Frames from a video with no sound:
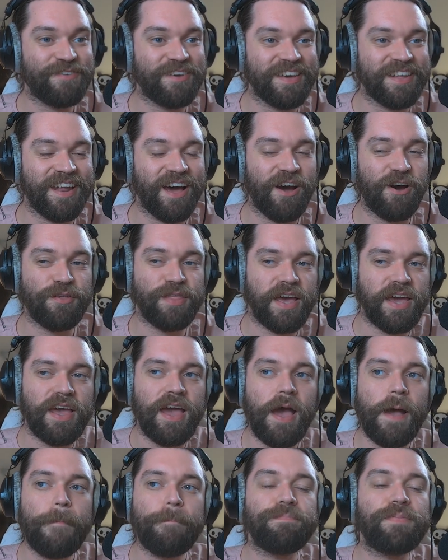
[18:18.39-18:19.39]

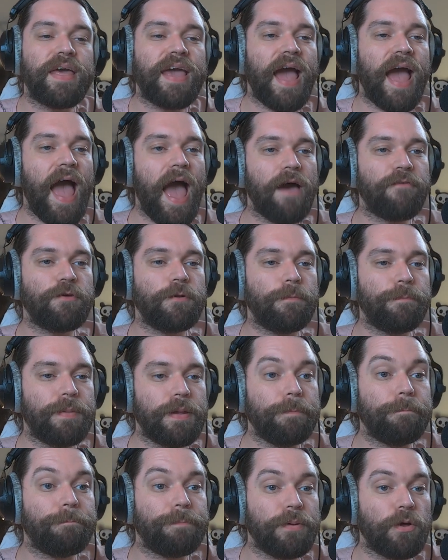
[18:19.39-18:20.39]
They haven't
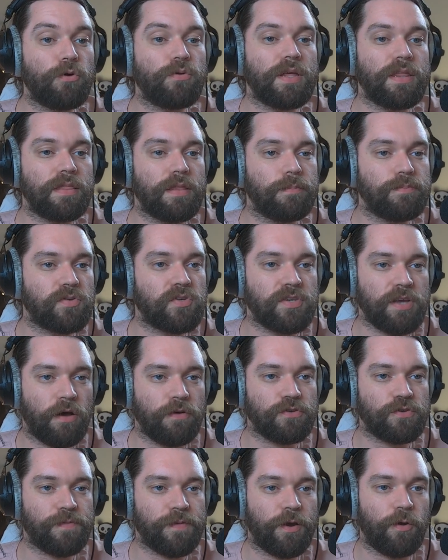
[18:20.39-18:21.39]
been building
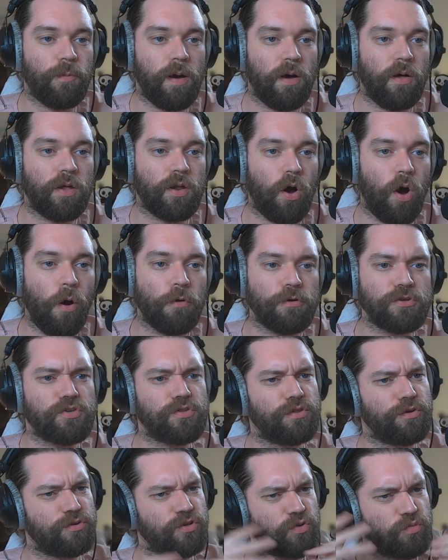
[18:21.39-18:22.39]
themselves very well at all, so
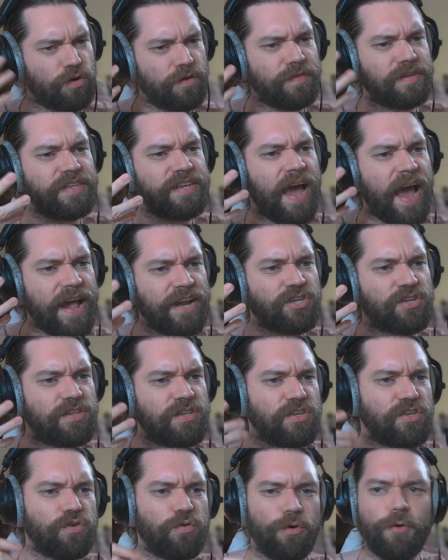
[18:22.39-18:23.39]
they're sort of attached to
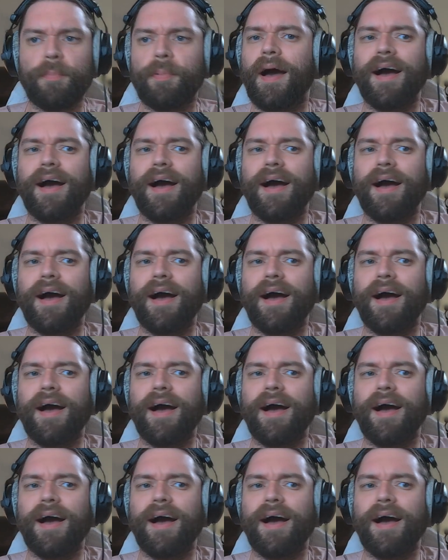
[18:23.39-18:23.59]
this group.